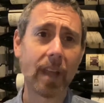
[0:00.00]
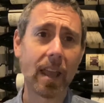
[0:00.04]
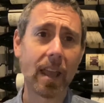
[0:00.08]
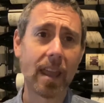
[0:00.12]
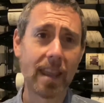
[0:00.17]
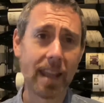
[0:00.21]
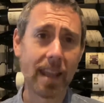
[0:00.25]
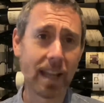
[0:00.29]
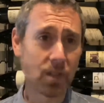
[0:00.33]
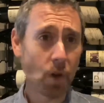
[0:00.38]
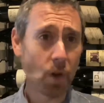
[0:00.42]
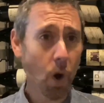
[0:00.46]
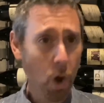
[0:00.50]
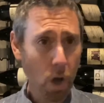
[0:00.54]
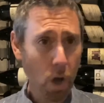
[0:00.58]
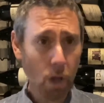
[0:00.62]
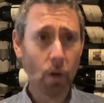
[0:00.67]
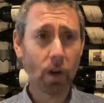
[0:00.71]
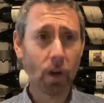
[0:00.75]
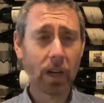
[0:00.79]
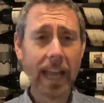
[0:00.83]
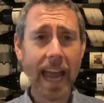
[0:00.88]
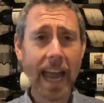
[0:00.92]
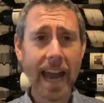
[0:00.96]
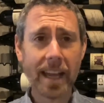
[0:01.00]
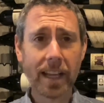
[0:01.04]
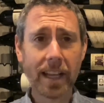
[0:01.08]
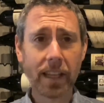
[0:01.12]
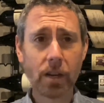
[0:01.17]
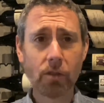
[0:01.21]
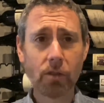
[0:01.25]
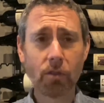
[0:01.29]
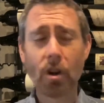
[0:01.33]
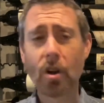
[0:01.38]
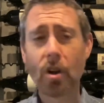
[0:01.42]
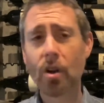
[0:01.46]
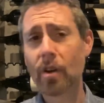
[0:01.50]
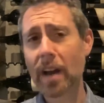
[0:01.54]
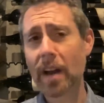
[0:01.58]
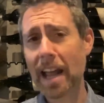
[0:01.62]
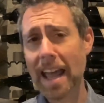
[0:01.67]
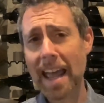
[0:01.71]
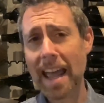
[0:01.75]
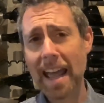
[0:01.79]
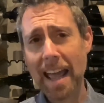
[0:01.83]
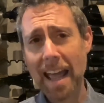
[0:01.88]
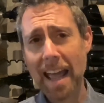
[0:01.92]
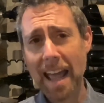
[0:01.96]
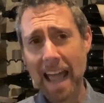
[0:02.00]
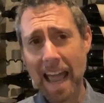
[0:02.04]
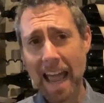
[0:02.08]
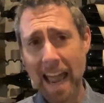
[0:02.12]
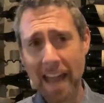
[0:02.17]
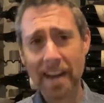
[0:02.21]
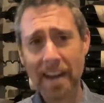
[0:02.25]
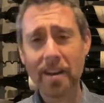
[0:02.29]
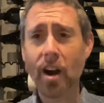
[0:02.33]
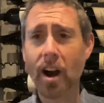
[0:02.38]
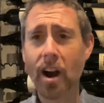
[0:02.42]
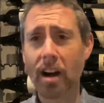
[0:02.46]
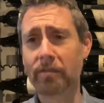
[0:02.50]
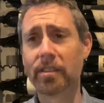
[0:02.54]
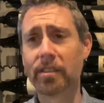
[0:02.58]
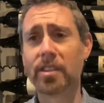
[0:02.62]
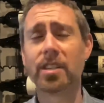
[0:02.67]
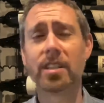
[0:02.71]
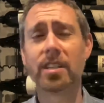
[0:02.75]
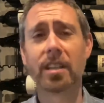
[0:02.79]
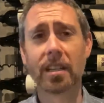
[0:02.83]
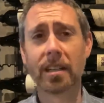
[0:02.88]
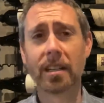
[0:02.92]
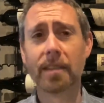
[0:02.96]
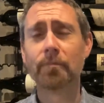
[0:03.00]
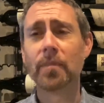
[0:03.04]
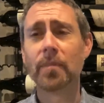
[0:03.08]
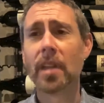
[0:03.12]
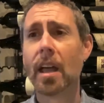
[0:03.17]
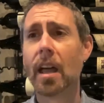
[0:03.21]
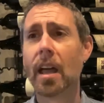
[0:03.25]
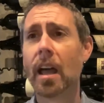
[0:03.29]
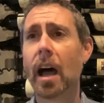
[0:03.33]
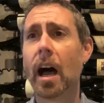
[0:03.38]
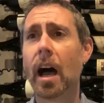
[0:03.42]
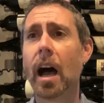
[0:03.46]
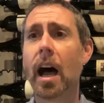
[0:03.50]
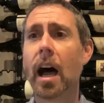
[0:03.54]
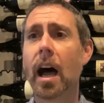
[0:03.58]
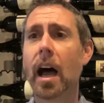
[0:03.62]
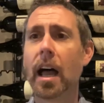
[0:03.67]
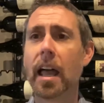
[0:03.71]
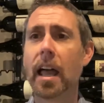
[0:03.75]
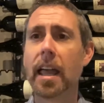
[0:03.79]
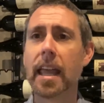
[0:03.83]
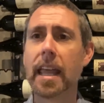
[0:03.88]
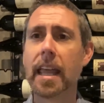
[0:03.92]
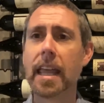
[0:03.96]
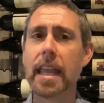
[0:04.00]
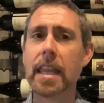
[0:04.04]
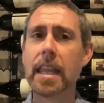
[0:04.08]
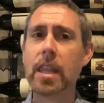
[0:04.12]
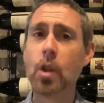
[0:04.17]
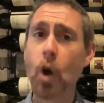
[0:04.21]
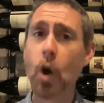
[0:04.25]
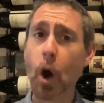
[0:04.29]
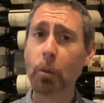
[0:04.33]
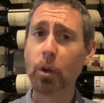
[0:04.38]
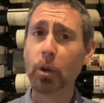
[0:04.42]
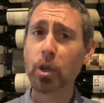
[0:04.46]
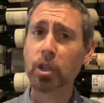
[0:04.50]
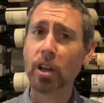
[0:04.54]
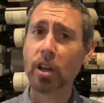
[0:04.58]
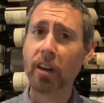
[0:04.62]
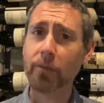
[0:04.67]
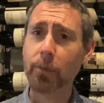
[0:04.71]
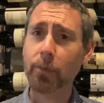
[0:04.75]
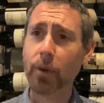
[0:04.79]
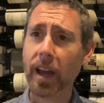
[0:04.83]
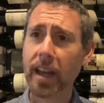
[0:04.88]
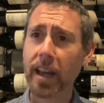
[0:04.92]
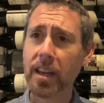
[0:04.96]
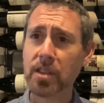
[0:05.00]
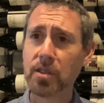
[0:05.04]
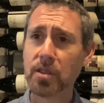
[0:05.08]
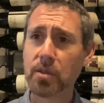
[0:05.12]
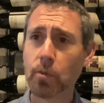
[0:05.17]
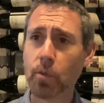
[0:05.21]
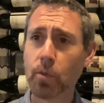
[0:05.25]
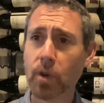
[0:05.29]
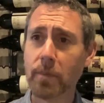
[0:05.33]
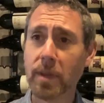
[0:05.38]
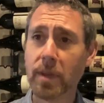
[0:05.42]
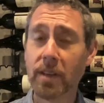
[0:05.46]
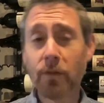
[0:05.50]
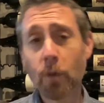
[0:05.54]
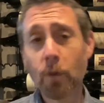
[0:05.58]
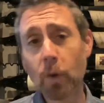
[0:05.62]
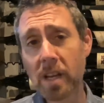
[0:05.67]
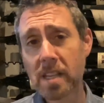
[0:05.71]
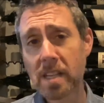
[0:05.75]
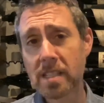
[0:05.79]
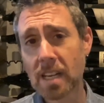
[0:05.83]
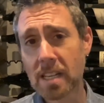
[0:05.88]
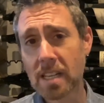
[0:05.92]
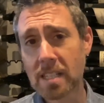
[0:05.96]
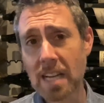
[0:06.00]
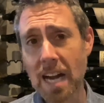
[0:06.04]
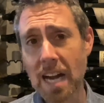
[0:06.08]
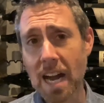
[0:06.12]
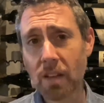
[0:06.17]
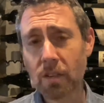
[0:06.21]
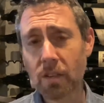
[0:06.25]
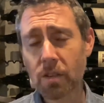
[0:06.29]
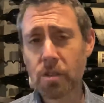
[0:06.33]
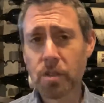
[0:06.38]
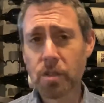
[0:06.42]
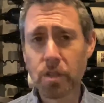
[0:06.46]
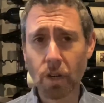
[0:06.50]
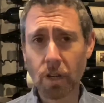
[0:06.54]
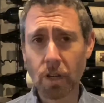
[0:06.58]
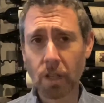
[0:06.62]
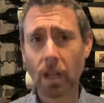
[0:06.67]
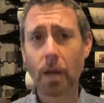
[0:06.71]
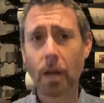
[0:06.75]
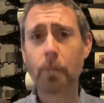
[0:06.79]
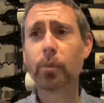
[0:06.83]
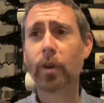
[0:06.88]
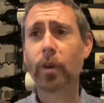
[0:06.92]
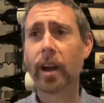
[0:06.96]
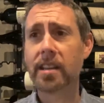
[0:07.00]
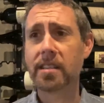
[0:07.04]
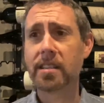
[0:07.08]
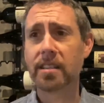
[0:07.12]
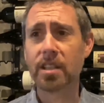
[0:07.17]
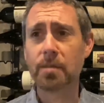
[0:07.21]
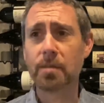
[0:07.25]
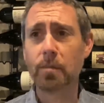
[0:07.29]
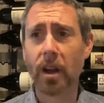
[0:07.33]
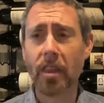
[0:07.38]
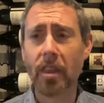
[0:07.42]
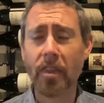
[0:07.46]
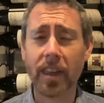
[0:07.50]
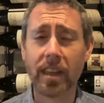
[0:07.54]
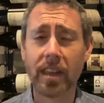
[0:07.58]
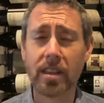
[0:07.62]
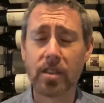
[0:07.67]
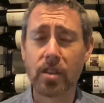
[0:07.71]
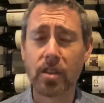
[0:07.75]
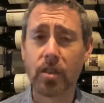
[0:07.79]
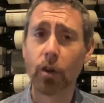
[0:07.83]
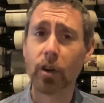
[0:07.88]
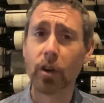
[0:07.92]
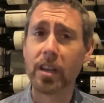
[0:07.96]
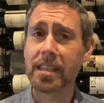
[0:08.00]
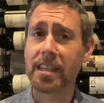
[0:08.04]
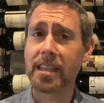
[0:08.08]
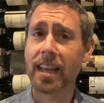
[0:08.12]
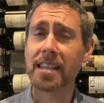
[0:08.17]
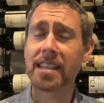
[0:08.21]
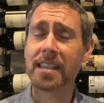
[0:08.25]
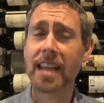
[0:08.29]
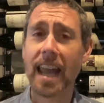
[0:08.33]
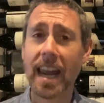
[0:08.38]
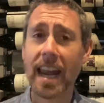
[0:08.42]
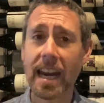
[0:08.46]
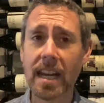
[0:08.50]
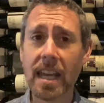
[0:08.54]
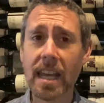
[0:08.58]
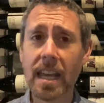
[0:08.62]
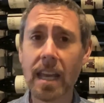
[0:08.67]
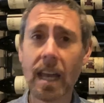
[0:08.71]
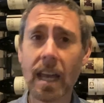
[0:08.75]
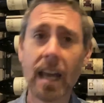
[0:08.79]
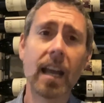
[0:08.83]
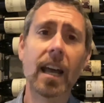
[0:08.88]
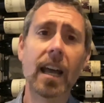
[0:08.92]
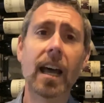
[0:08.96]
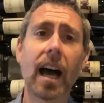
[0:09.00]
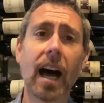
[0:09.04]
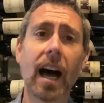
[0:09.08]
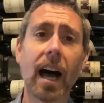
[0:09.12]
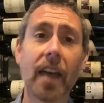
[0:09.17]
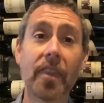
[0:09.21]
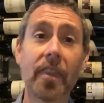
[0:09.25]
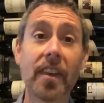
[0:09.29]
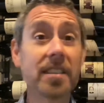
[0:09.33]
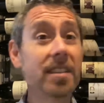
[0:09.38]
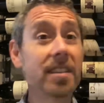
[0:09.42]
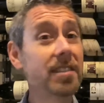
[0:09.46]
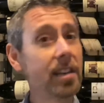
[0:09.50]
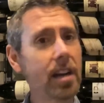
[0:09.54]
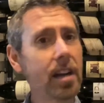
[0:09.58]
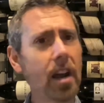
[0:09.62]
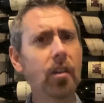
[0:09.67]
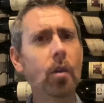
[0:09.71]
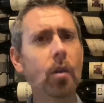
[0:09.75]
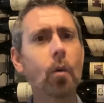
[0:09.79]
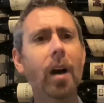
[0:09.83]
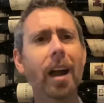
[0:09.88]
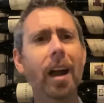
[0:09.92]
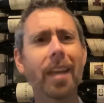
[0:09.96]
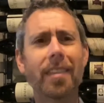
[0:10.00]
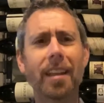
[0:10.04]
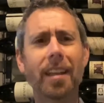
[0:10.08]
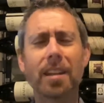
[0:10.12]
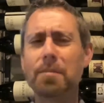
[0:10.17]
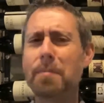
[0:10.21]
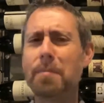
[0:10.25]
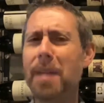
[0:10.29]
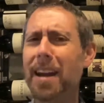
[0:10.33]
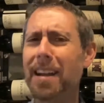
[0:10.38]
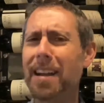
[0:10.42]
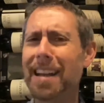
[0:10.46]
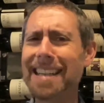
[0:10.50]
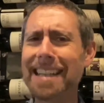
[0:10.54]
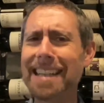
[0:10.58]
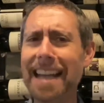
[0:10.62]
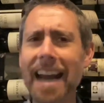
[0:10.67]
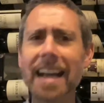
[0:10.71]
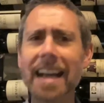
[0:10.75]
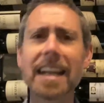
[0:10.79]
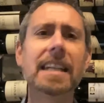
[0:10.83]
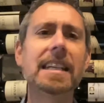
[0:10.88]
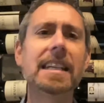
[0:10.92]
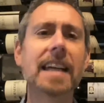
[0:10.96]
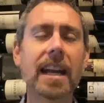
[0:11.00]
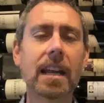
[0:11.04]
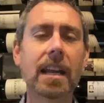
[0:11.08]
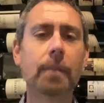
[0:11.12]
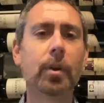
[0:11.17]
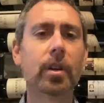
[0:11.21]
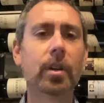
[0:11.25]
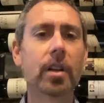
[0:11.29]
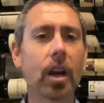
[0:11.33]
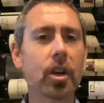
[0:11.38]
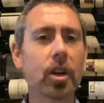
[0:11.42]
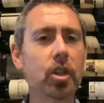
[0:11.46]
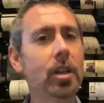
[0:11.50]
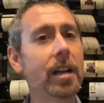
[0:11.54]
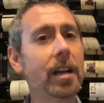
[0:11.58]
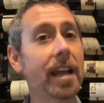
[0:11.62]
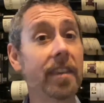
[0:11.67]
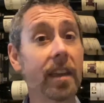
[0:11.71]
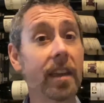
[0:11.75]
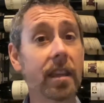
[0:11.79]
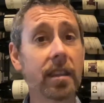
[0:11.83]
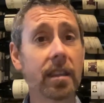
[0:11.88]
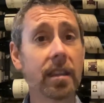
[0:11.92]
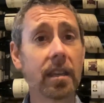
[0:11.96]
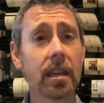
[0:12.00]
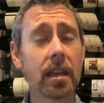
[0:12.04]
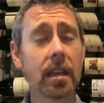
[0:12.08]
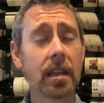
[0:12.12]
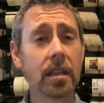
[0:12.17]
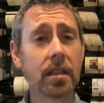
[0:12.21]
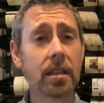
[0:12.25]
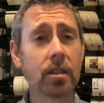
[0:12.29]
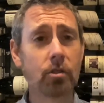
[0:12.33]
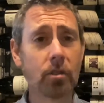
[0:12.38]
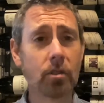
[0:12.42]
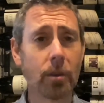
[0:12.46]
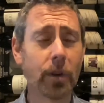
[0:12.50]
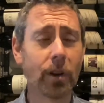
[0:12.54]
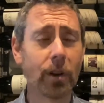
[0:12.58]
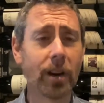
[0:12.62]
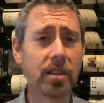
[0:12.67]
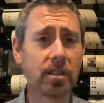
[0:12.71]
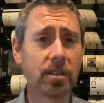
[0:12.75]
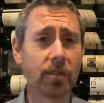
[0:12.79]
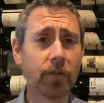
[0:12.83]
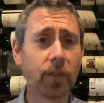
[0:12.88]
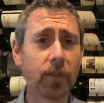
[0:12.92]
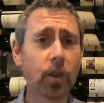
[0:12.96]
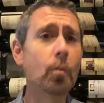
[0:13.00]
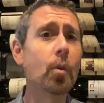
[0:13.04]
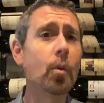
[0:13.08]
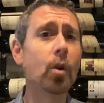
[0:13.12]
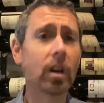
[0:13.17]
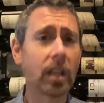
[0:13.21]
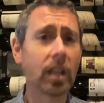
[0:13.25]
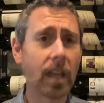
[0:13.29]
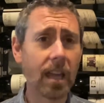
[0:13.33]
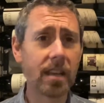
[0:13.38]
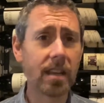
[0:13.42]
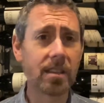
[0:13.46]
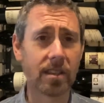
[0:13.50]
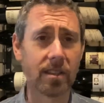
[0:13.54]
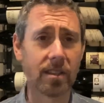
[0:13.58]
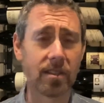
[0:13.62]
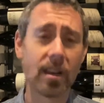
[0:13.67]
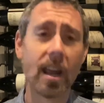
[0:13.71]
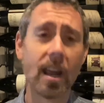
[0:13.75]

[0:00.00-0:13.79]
It's all organically grown, hand harvested. Normal shelf price would be $46. Your club price this month is $36.80. This is another wine that's made in tiny production. I think the distributor has a few more cases.